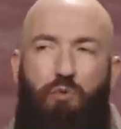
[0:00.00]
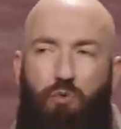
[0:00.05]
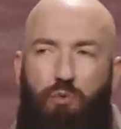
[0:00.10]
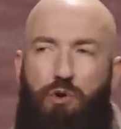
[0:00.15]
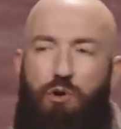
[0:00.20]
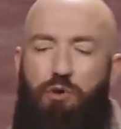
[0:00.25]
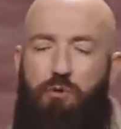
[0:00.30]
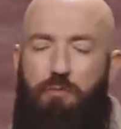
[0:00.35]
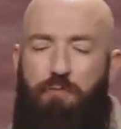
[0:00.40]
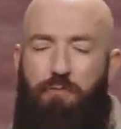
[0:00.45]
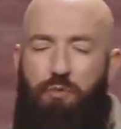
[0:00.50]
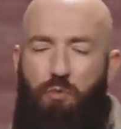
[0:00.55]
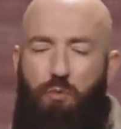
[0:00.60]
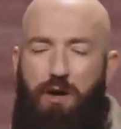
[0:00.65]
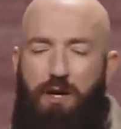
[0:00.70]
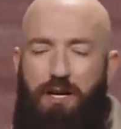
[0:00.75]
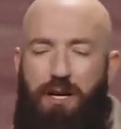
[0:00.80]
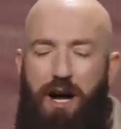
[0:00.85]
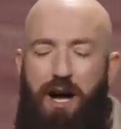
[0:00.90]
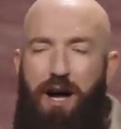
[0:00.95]
room for
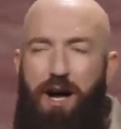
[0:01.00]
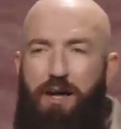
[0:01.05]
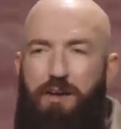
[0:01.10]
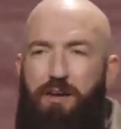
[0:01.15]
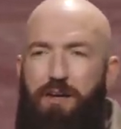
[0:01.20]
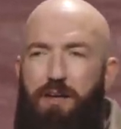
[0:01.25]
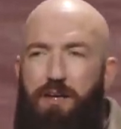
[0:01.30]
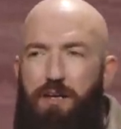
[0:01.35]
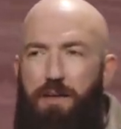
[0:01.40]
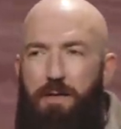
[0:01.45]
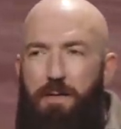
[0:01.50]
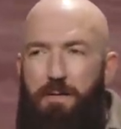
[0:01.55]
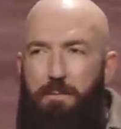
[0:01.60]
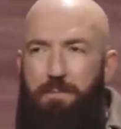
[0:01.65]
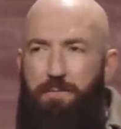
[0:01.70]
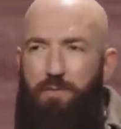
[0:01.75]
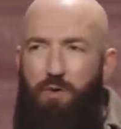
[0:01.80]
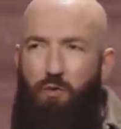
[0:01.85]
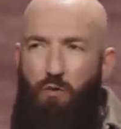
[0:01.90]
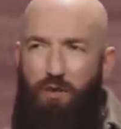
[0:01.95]
what God
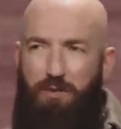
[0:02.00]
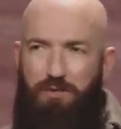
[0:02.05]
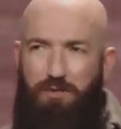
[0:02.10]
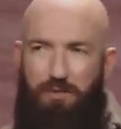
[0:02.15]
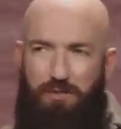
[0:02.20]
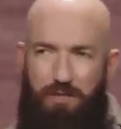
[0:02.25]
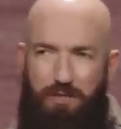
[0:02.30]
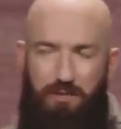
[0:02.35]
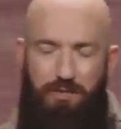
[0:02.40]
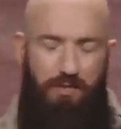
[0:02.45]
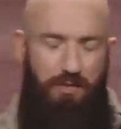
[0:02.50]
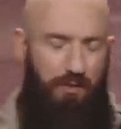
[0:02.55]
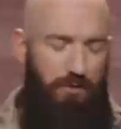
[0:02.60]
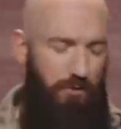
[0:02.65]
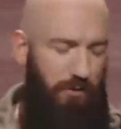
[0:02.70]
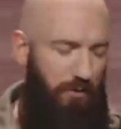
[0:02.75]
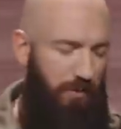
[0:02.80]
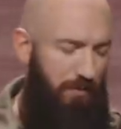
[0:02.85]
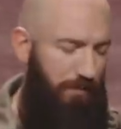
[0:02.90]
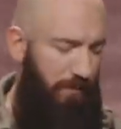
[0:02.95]
wants to
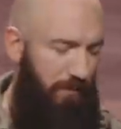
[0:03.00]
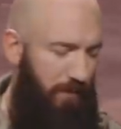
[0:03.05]
do?